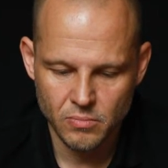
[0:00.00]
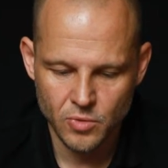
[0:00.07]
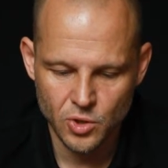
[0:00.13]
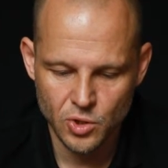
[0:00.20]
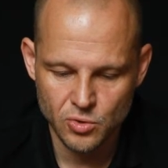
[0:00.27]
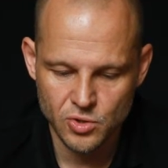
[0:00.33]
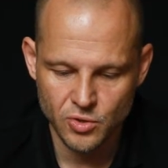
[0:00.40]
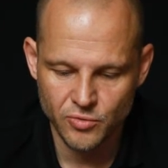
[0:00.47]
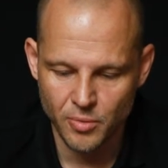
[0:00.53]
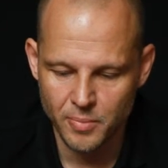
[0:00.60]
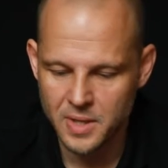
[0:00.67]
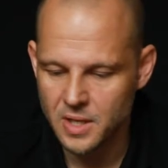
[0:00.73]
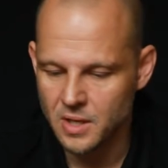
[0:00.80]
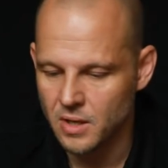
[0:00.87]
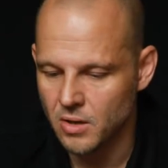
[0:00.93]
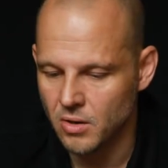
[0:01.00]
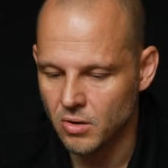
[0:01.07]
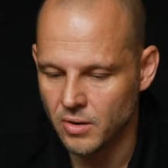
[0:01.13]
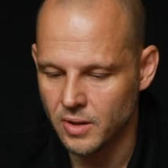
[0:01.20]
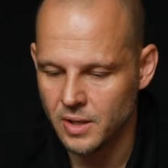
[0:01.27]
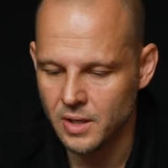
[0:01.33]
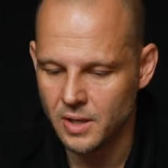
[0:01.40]
use it from here or
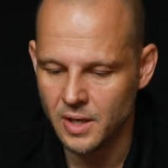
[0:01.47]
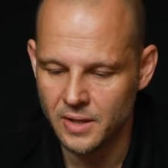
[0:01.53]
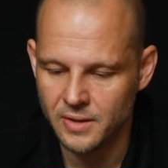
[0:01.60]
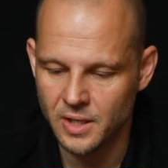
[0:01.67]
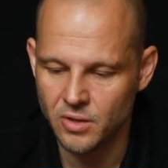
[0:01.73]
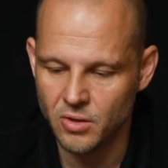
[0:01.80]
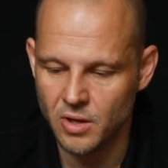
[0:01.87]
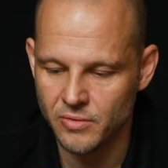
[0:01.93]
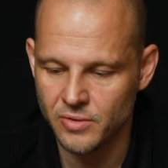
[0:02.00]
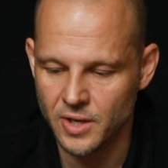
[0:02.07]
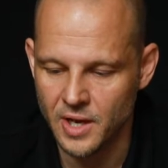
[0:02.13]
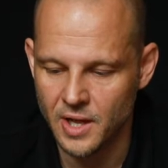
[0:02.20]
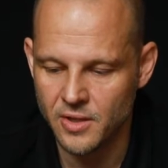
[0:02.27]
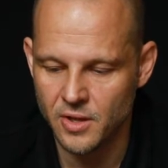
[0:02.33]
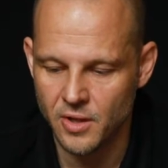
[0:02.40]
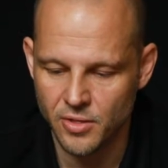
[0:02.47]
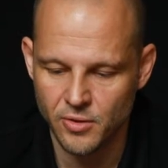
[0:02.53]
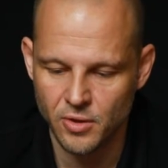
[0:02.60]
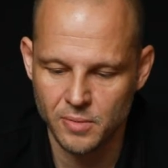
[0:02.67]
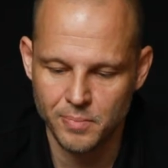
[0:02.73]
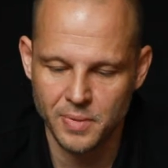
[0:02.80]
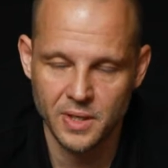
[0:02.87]
here, and then you have a
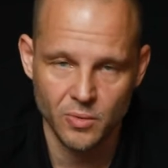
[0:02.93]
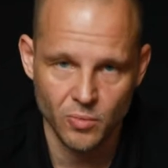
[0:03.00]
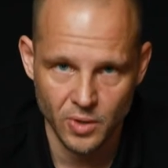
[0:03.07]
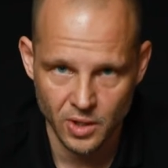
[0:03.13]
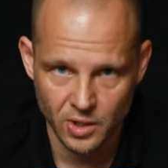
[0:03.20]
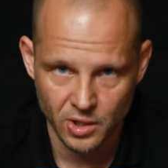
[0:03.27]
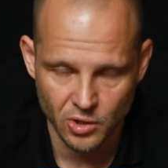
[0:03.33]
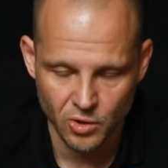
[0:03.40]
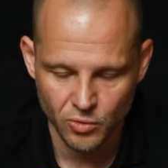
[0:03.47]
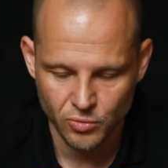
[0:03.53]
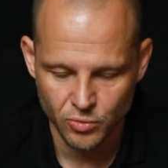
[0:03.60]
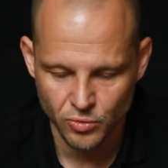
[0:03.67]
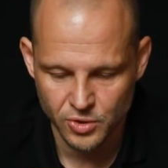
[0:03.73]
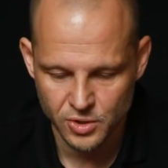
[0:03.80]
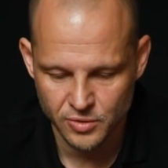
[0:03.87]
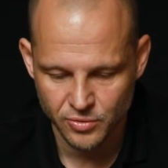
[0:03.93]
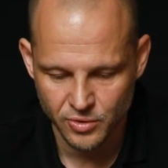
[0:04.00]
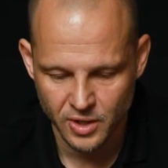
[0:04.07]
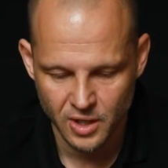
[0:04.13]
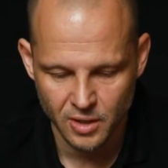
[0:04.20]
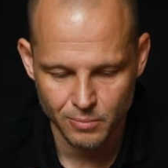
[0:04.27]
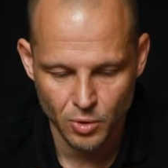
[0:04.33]
third button where you can go through the different
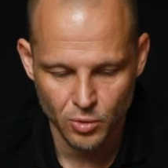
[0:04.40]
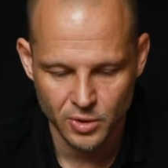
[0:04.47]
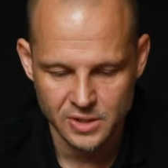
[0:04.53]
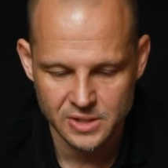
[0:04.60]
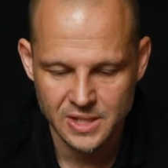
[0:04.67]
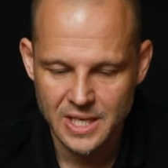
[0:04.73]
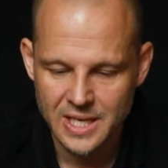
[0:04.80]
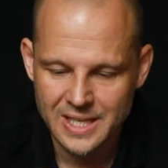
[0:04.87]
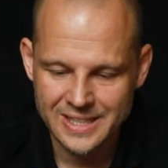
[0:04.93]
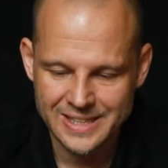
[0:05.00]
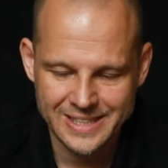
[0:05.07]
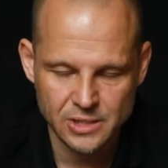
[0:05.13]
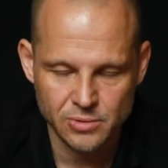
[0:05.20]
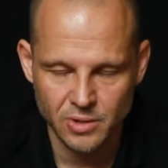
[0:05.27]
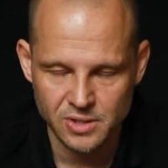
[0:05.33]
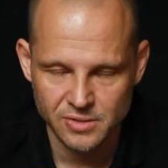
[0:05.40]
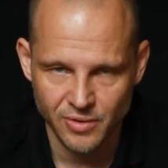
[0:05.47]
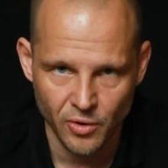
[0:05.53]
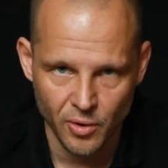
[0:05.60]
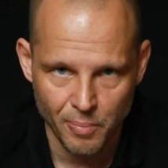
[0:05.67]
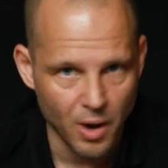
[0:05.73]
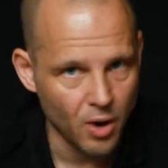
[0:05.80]
kind of modis. This one is
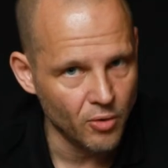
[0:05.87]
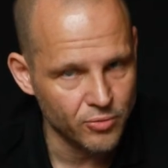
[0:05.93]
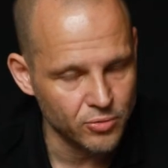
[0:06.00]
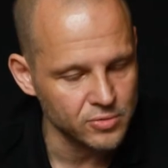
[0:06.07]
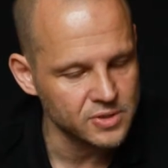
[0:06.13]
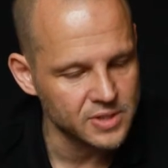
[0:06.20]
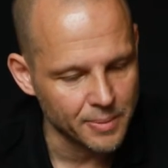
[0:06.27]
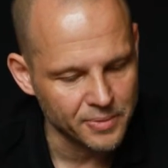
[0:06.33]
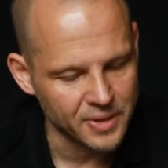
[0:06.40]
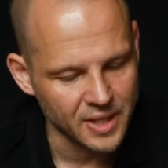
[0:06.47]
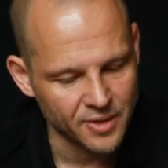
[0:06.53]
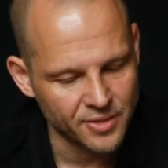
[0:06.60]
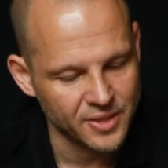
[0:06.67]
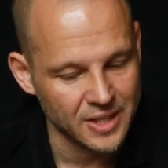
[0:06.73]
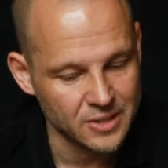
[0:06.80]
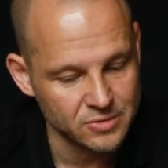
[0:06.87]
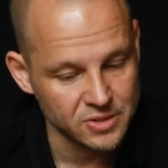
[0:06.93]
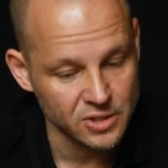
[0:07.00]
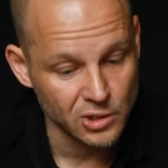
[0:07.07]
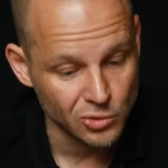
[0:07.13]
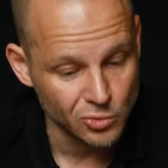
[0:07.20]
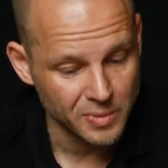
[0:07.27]
very powerful, something
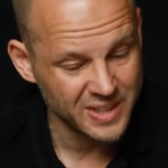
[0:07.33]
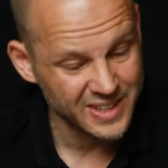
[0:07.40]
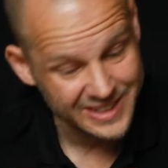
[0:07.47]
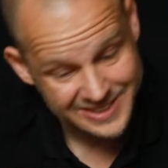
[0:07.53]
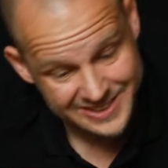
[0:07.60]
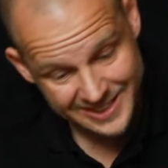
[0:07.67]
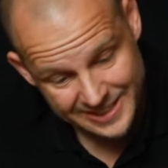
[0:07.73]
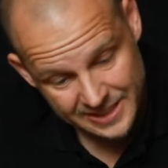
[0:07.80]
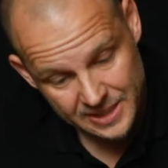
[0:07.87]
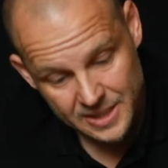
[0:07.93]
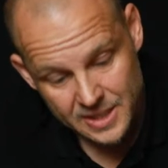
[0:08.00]
1000 lumen they say.